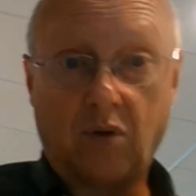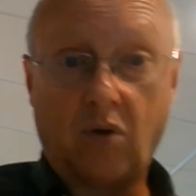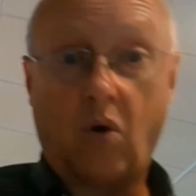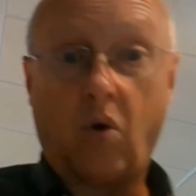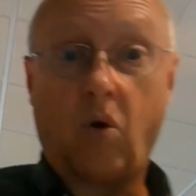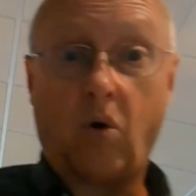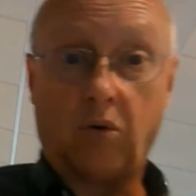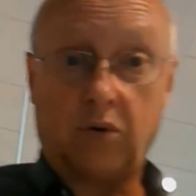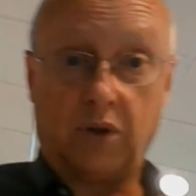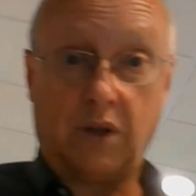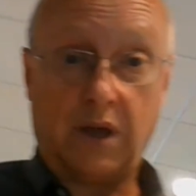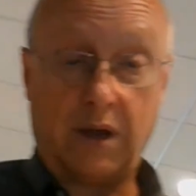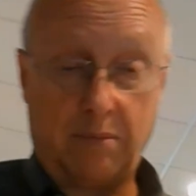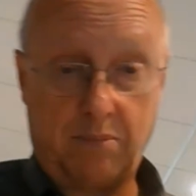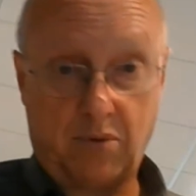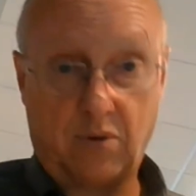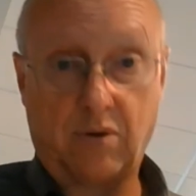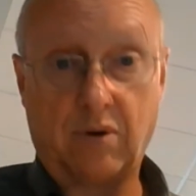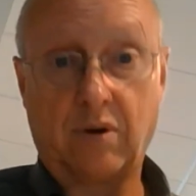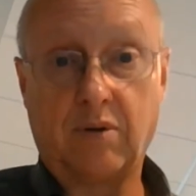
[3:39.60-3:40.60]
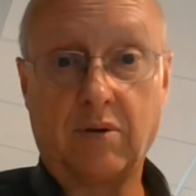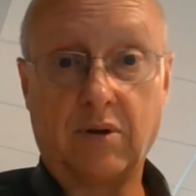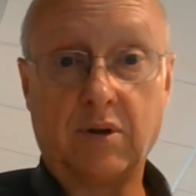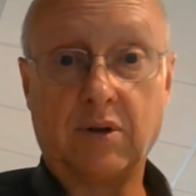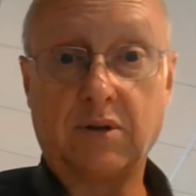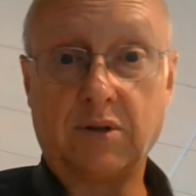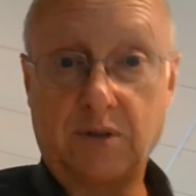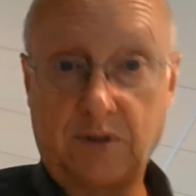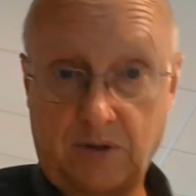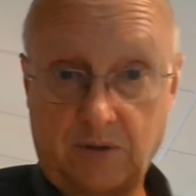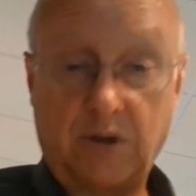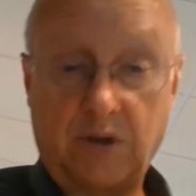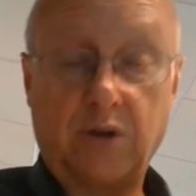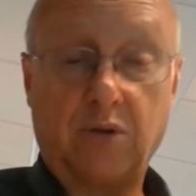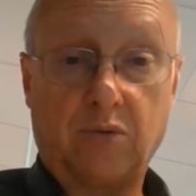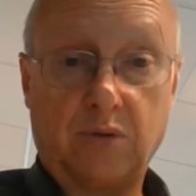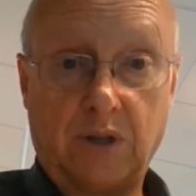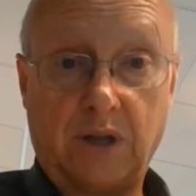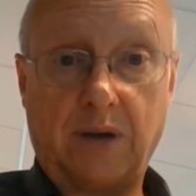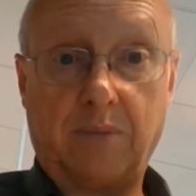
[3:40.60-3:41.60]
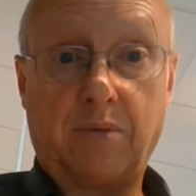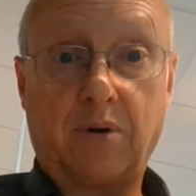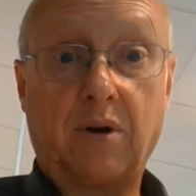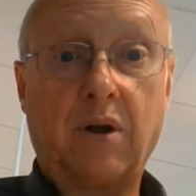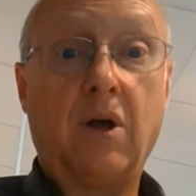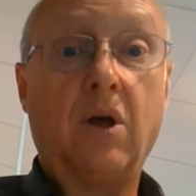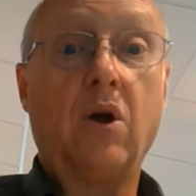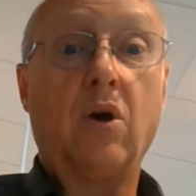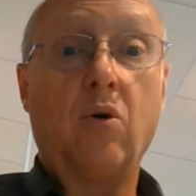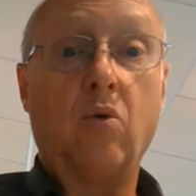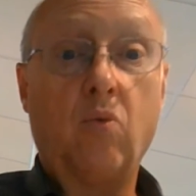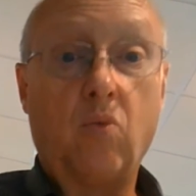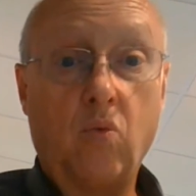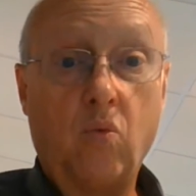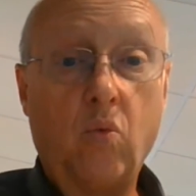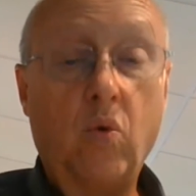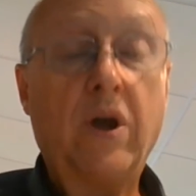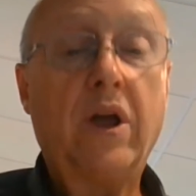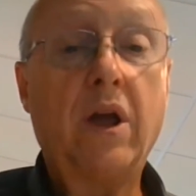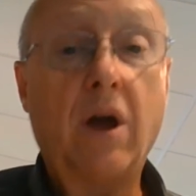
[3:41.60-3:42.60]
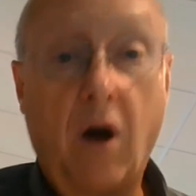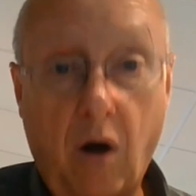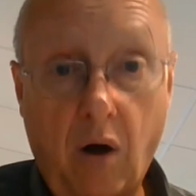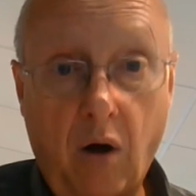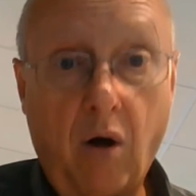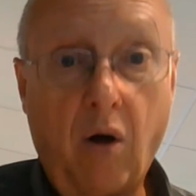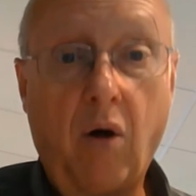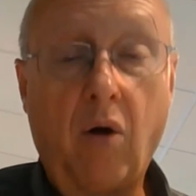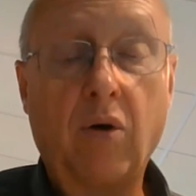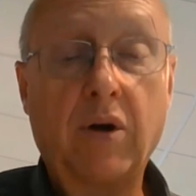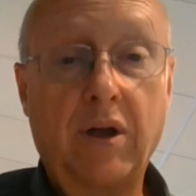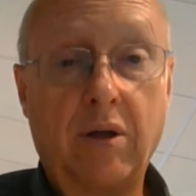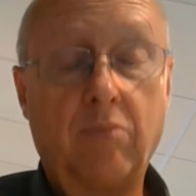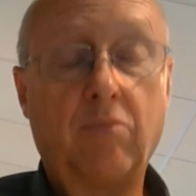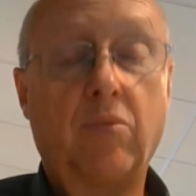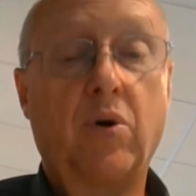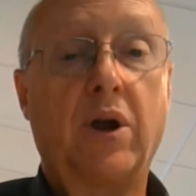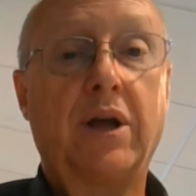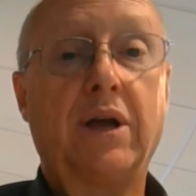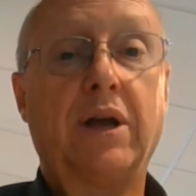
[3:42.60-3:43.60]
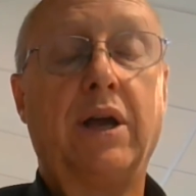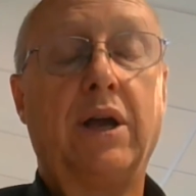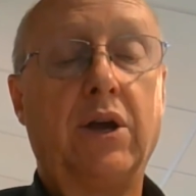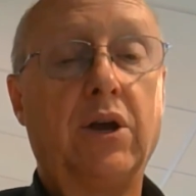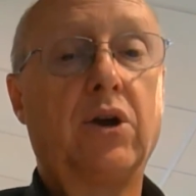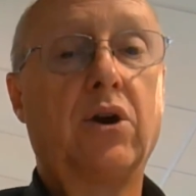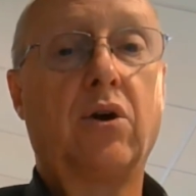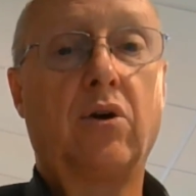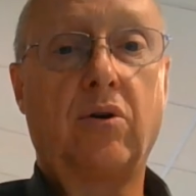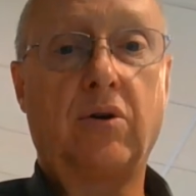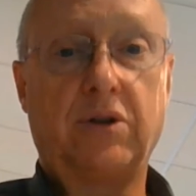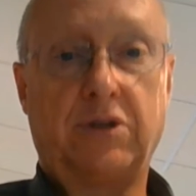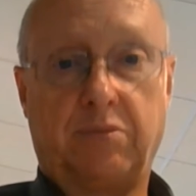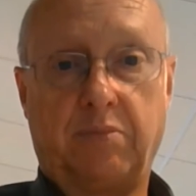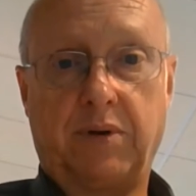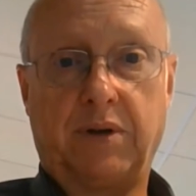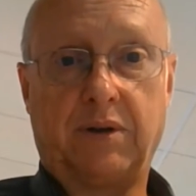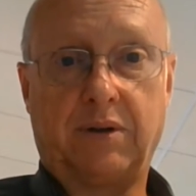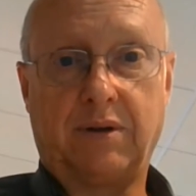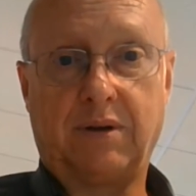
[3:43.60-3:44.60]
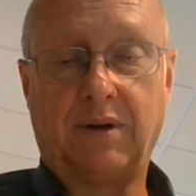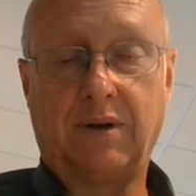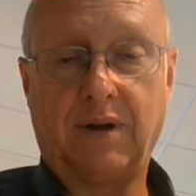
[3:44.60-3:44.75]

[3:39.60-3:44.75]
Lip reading: or on labor, skilled labor. We all can bring encouragement.